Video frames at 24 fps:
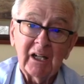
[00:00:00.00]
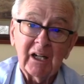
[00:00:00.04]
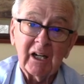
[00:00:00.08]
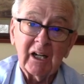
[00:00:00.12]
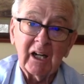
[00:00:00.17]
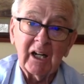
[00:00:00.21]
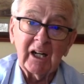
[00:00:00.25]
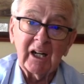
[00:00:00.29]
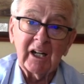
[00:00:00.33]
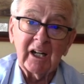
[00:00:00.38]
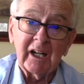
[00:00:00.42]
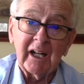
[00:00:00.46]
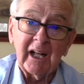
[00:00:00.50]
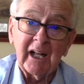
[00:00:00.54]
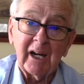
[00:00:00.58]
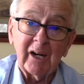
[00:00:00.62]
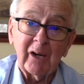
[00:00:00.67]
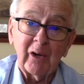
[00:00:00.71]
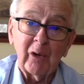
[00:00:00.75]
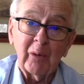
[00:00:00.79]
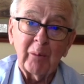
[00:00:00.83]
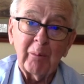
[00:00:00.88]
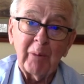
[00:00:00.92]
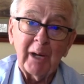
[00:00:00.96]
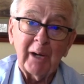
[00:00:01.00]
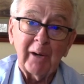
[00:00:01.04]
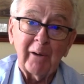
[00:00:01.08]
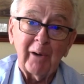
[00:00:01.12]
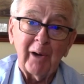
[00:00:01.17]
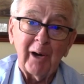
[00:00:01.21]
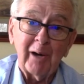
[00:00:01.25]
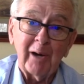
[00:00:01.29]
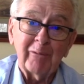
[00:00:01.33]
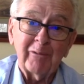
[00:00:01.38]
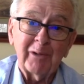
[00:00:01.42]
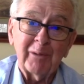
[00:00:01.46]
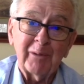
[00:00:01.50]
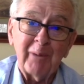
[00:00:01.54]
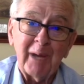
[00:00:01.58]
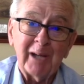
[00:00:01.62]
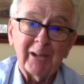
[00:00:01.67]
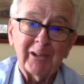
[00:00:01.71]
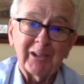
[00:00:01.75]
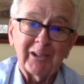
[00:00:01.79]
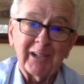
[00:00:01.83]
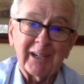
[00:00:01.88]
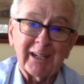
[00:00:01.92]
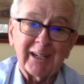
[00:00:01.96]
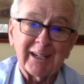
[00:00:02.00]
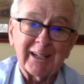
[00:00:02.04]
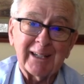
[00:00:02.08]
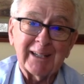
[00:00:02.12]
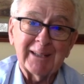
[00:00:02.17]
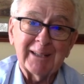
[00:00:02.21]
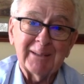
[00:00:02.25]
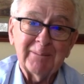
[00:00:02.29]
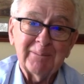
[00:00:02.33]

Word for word: let alone better off domestically.